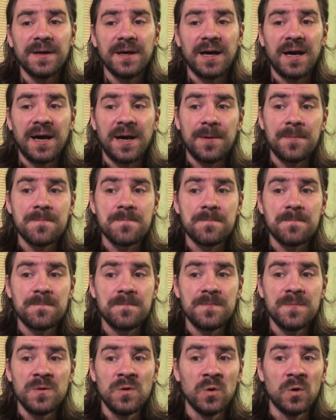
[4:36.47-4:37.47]
um,
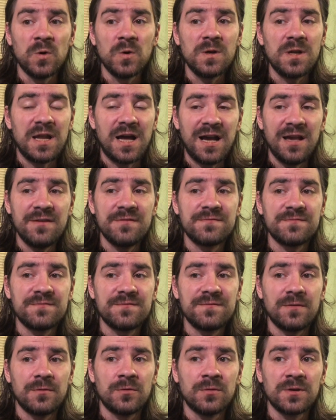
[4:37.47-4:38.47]
your life
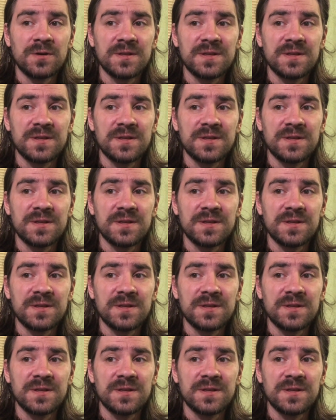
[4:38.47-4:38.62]
or